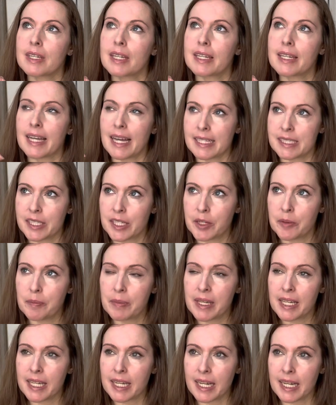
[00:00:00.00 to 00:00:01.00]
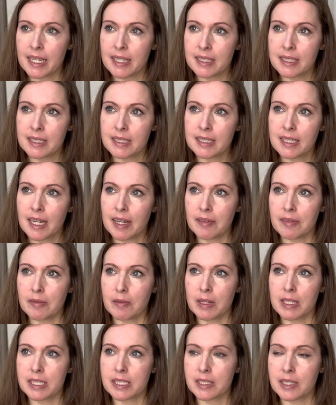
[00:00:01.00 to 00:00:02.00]
Cassiopeia. I
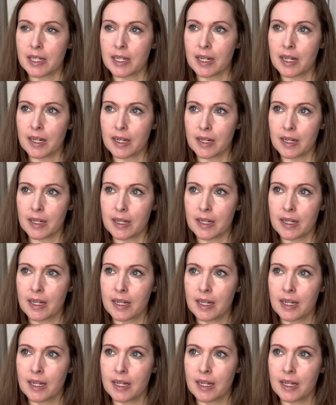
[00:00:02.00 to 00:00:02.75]
want to start her.